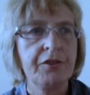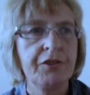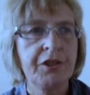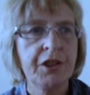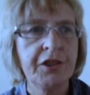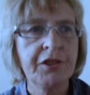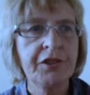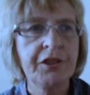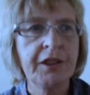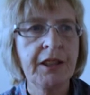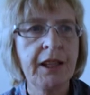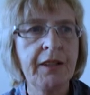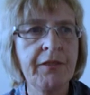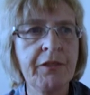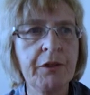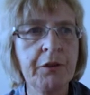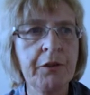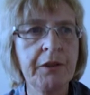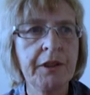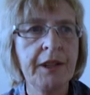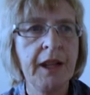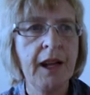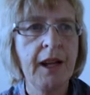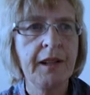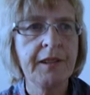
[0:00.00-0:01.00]
Just to give you
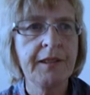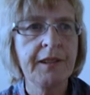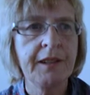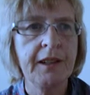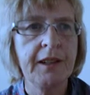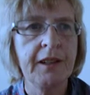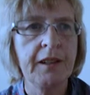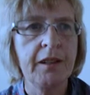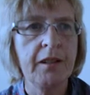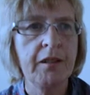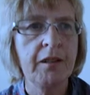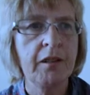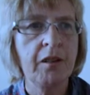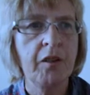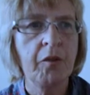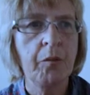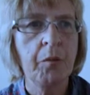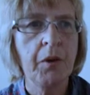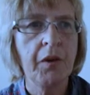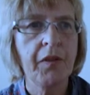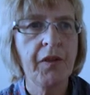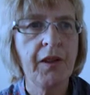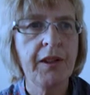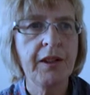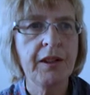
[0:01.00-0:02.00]
an idea of
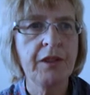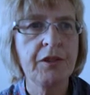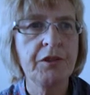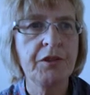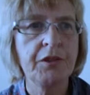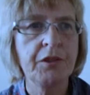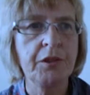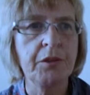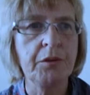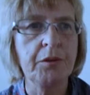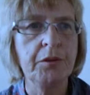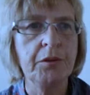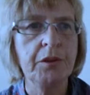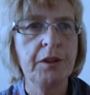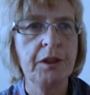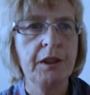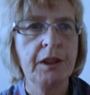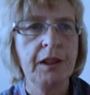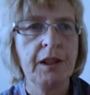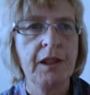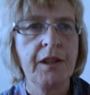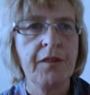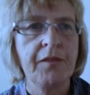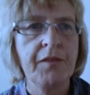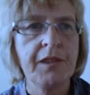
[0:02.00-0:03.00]
what they can do,
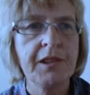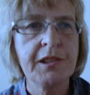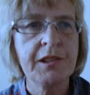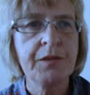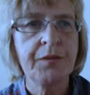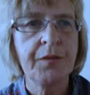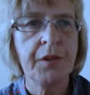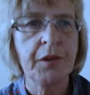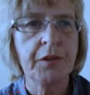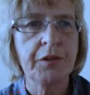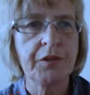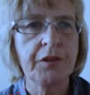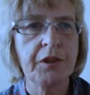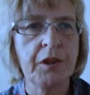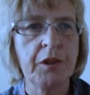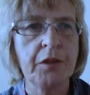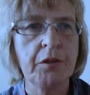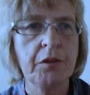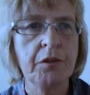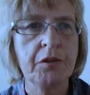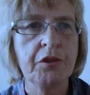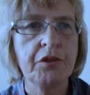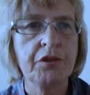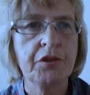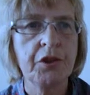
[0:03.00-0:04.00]
this
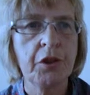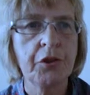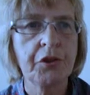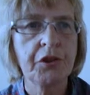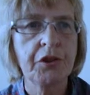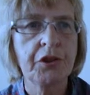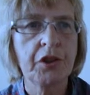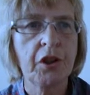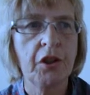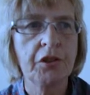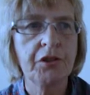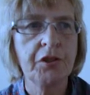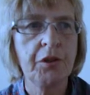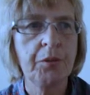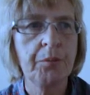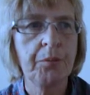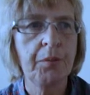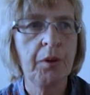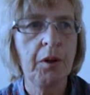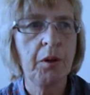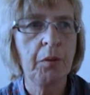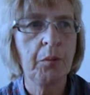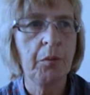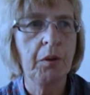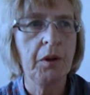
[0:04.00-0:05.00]
photo shows a cotton
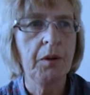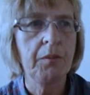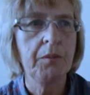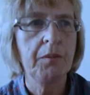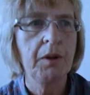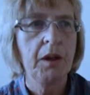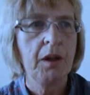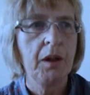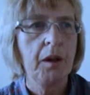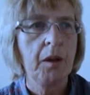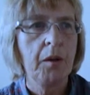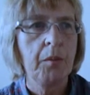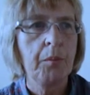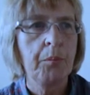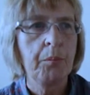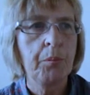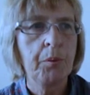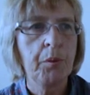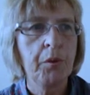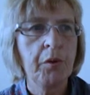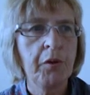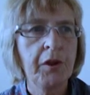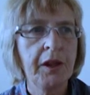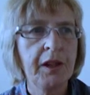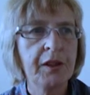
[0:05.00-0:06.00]
bollworm
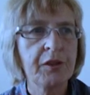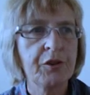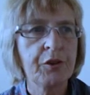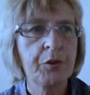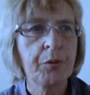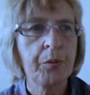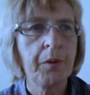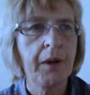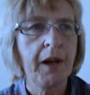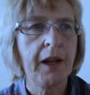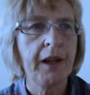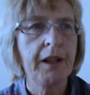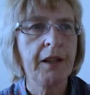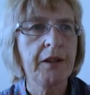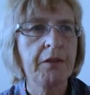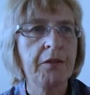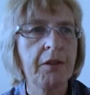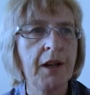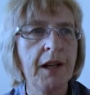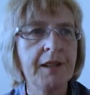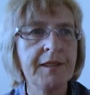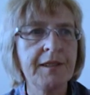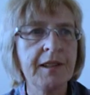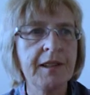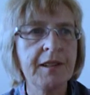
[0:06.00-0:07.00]
boring its way
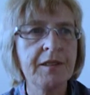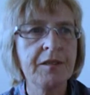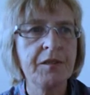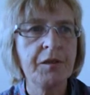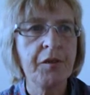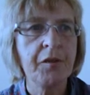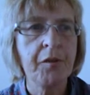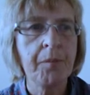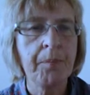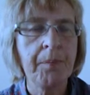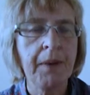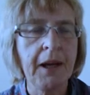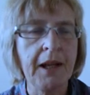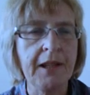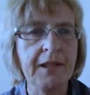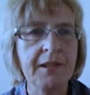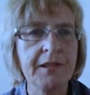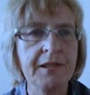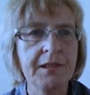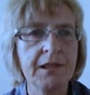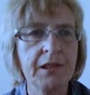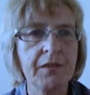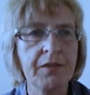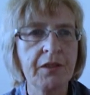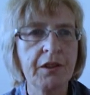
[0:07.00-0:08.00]
right into the
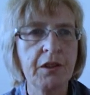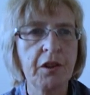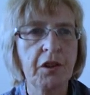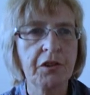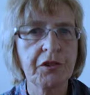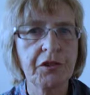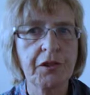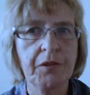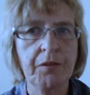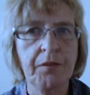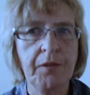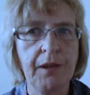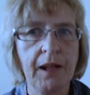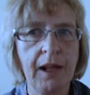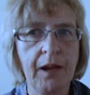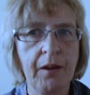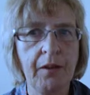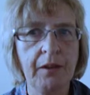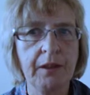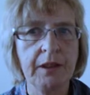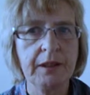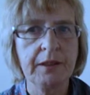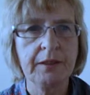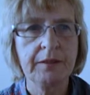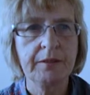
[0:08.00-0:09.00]
base of a cotton
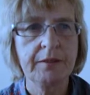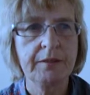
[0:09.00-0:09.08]
flower.